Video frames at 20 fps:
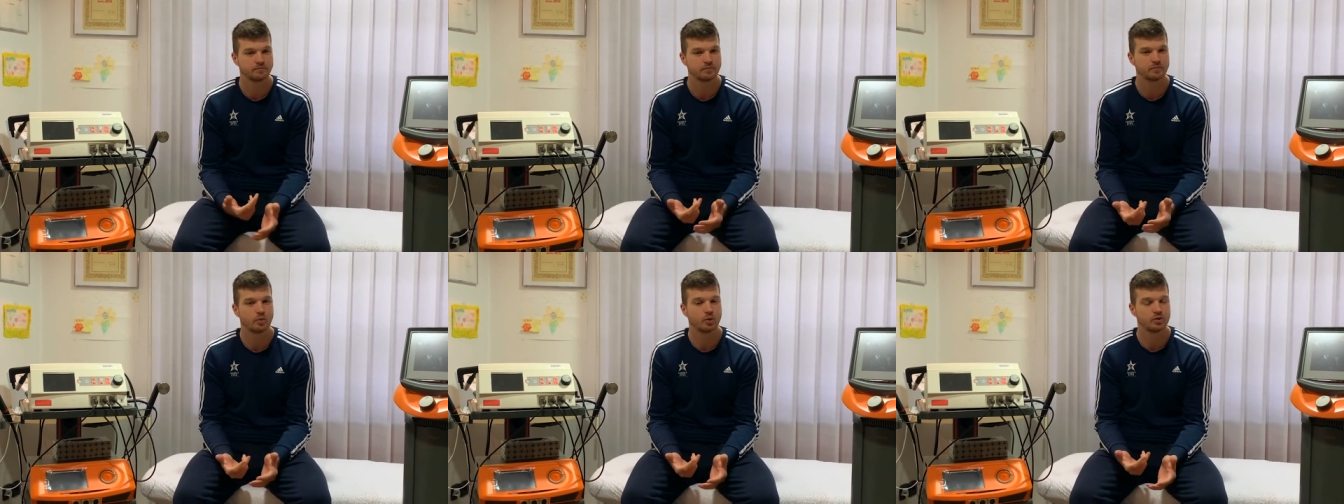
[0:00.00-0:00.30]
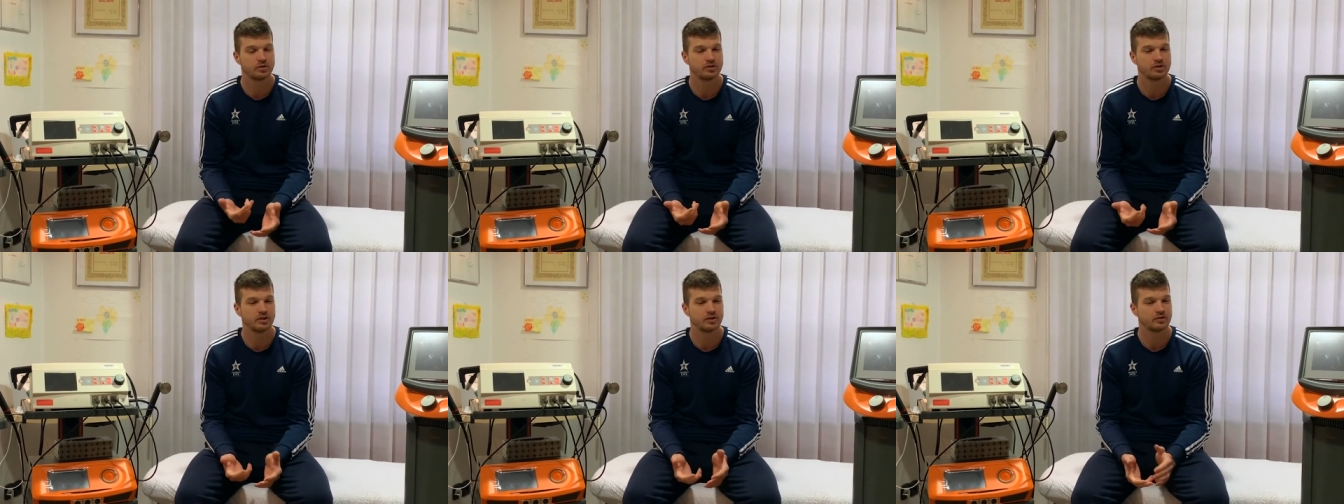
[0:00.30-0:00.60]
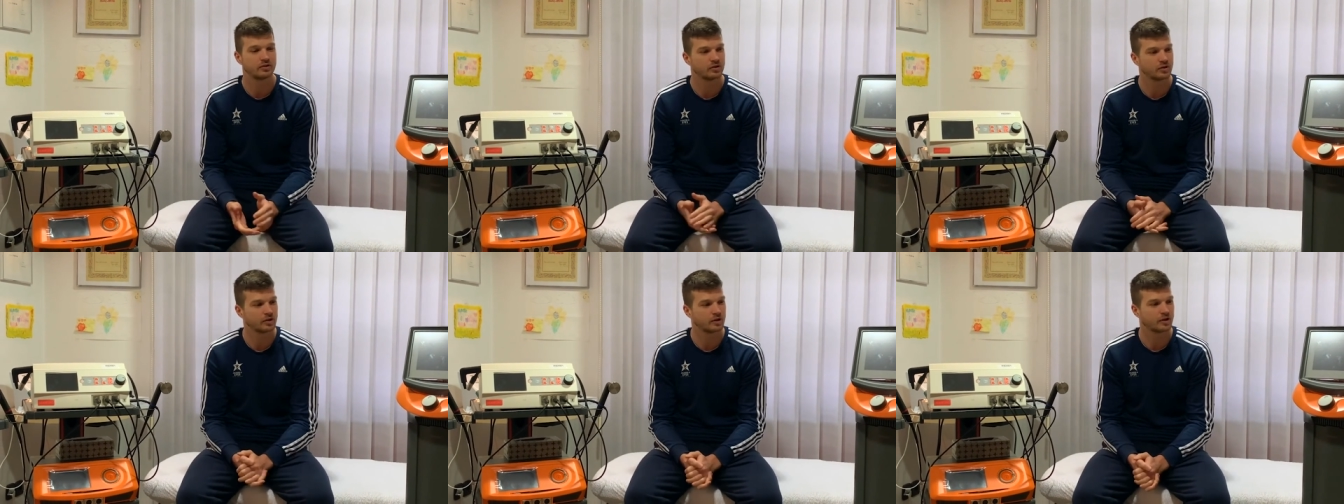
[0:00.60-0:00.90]
put
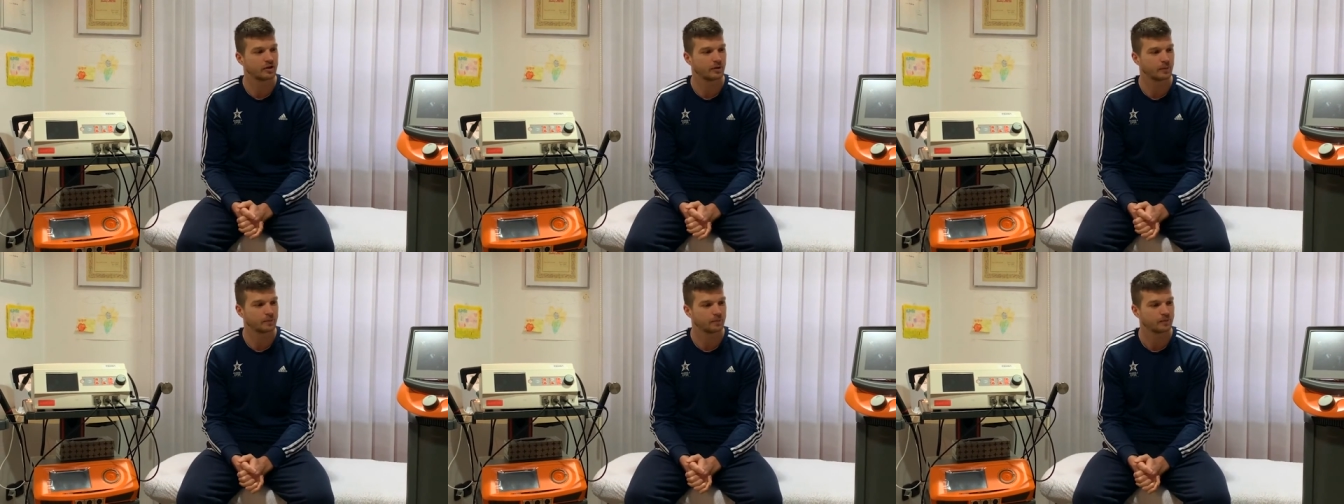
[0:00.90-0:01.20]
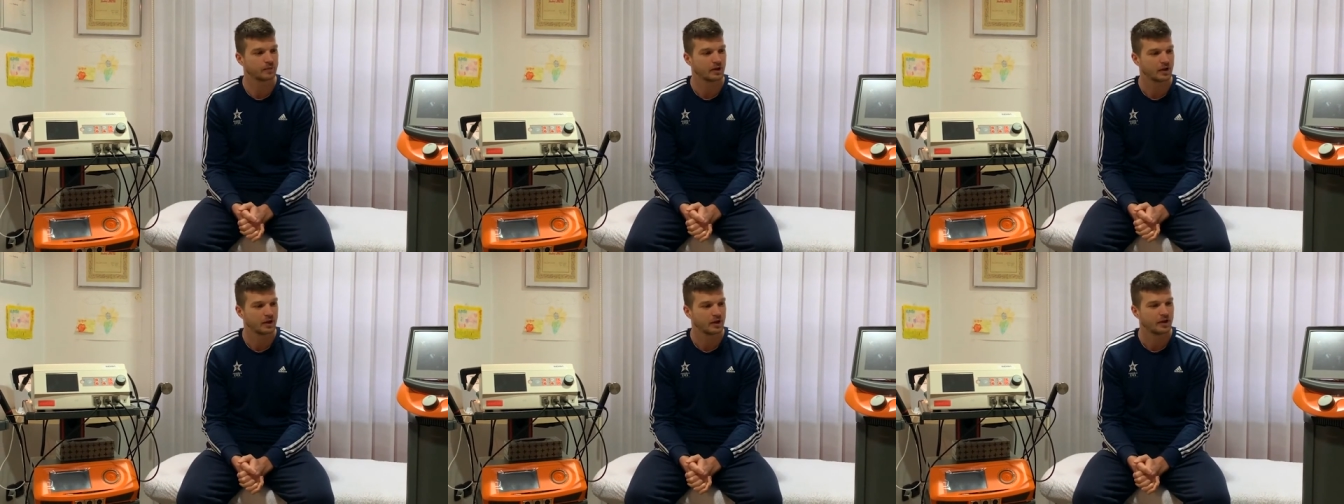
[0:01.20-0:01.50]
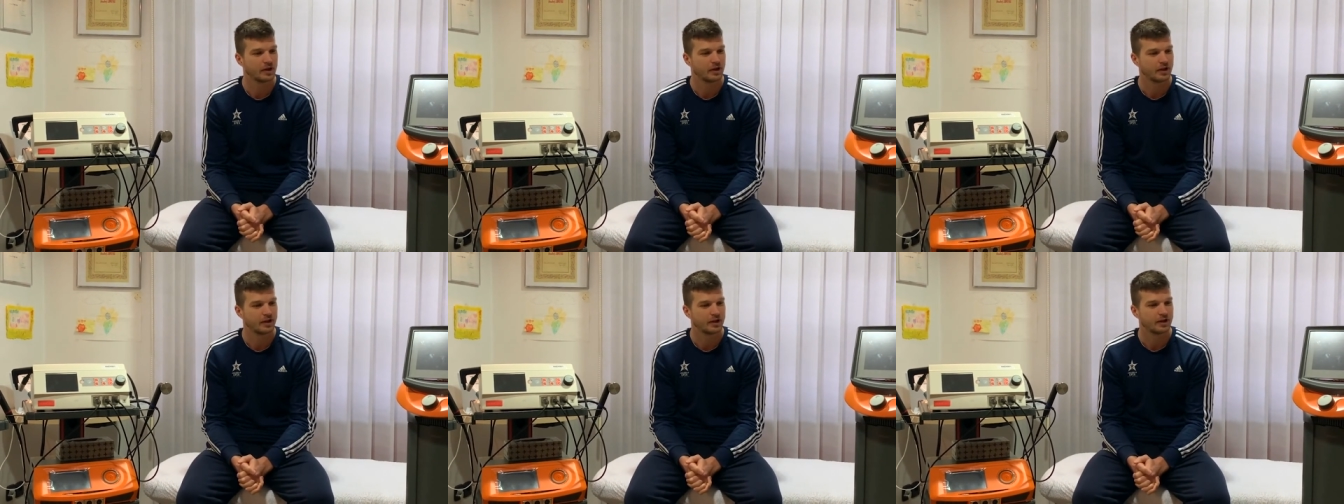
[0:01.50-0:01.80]
it to
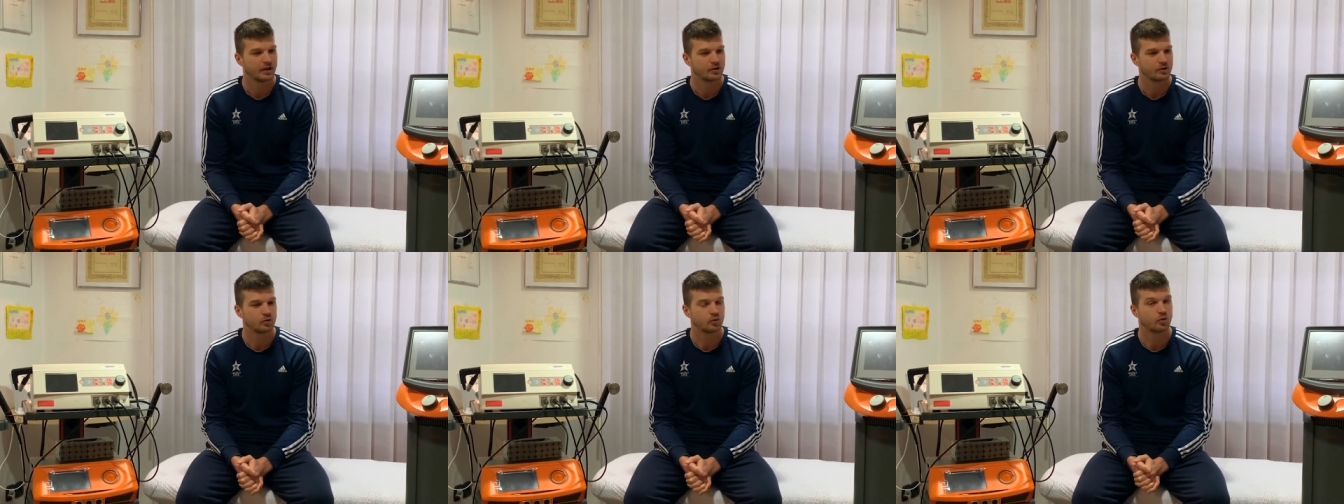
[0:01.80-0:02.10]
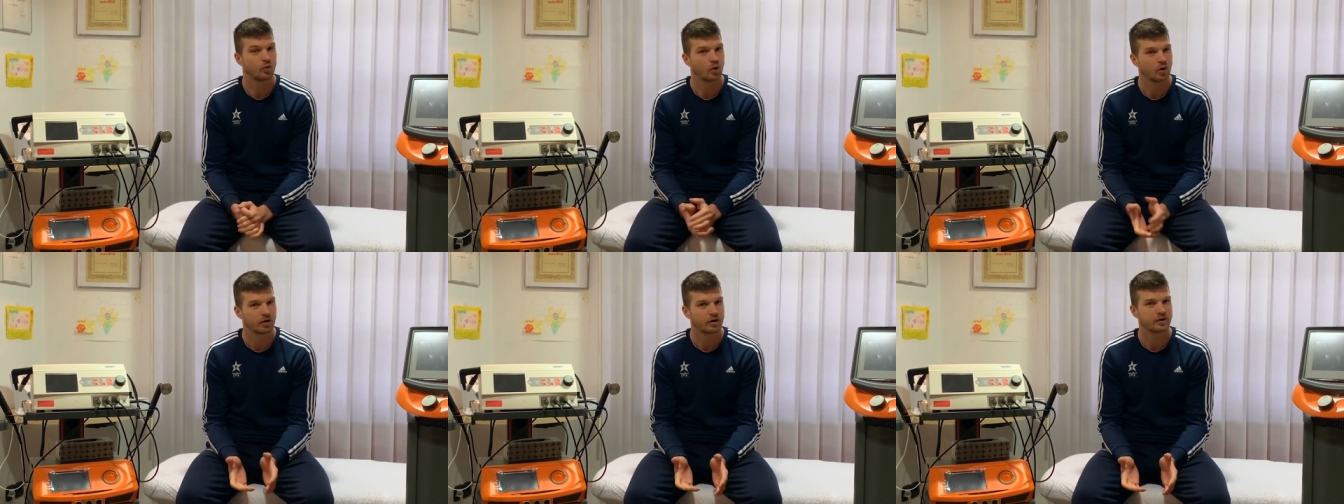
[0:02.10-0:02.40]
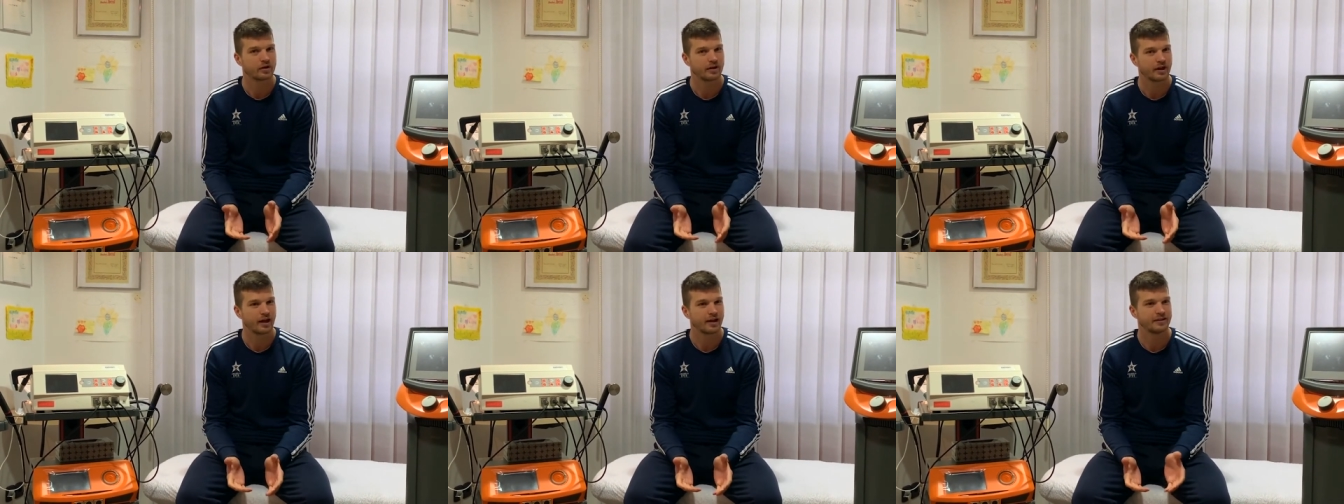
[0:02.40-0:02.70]

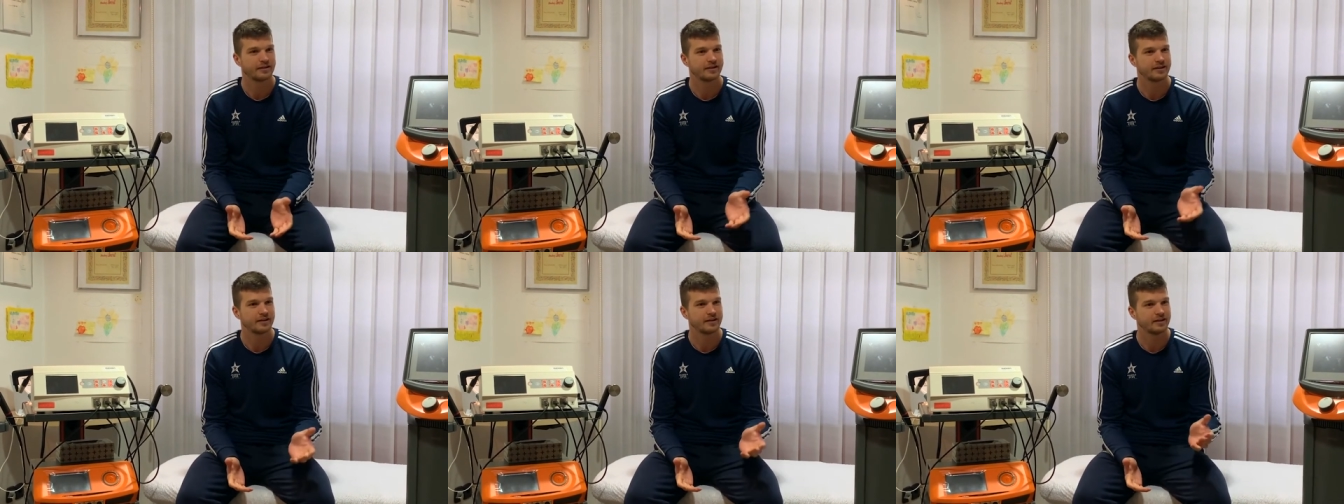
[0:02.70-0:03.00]
work, and